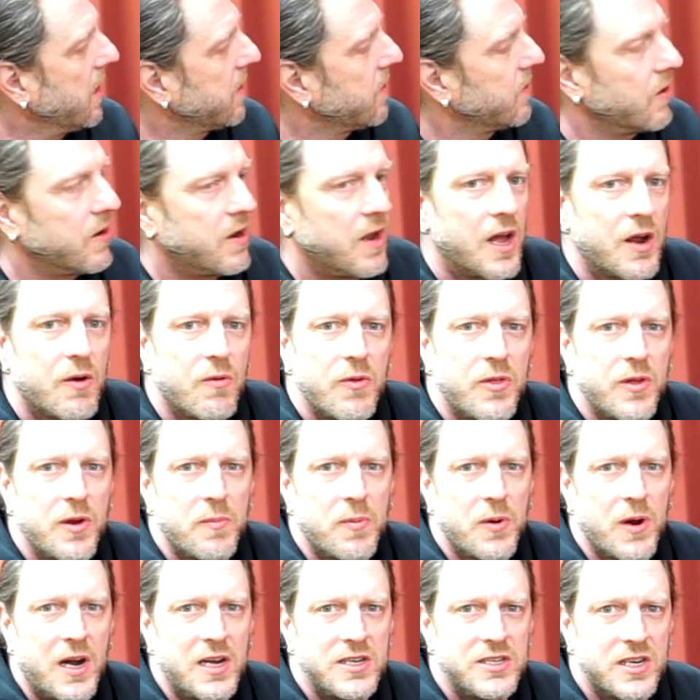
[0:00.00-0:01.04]
Good luck with your
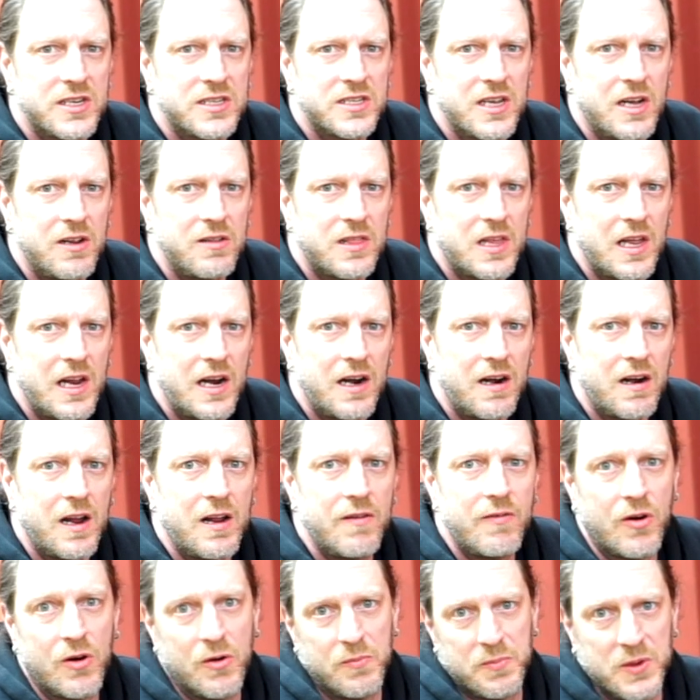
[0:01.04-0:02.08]
projects out there.
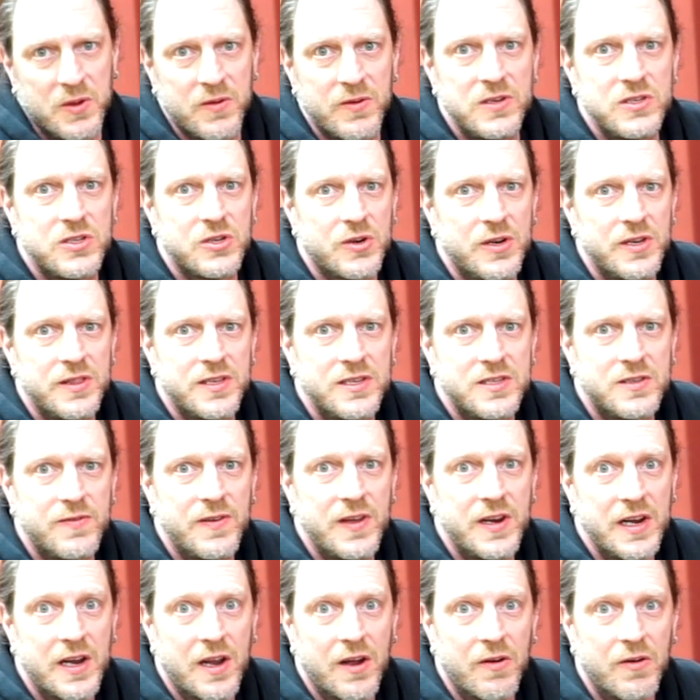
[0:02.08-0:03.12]
I hope you enjoyed this
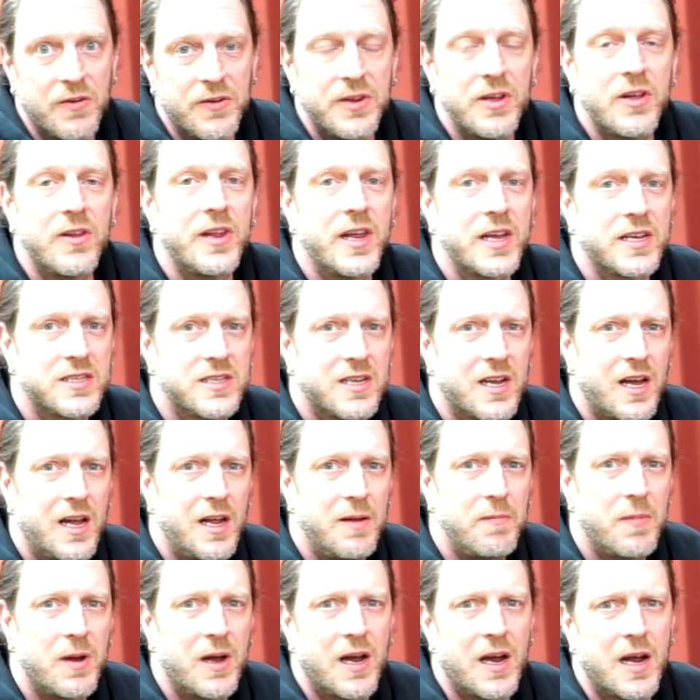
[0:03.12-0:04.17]
video. Till next
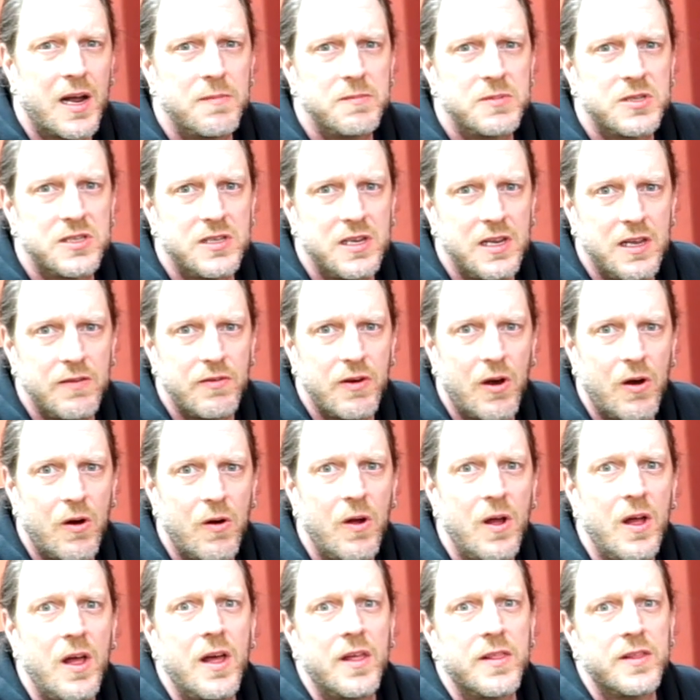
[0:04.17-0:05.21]
time, I'm
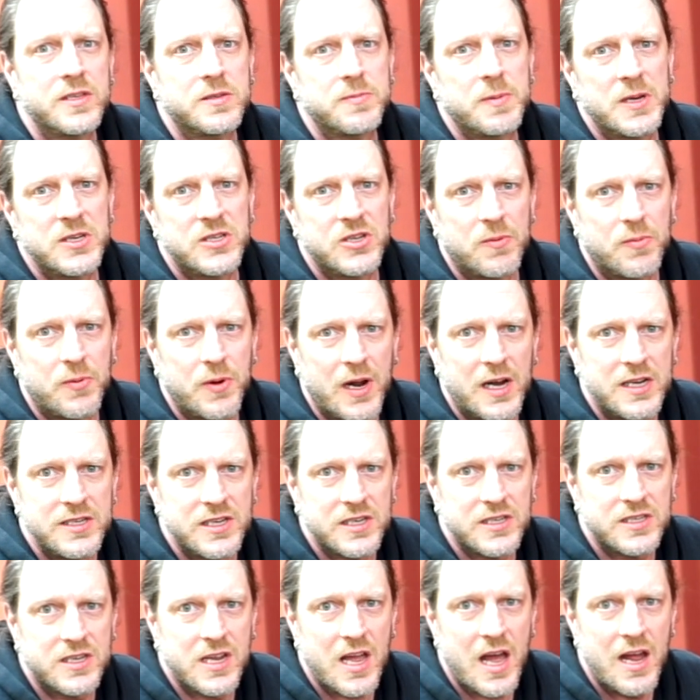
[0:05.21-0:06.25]
Steve-O, the Special
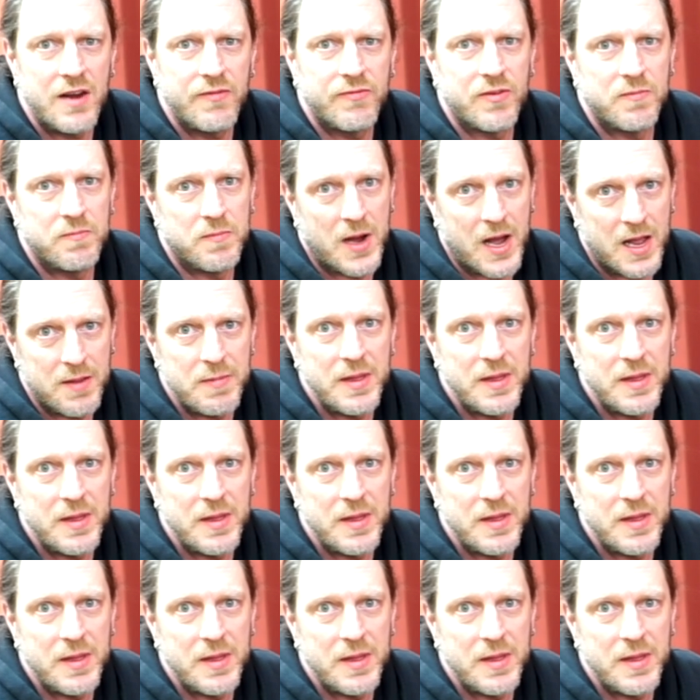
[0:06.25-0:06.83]
Projects Guy from My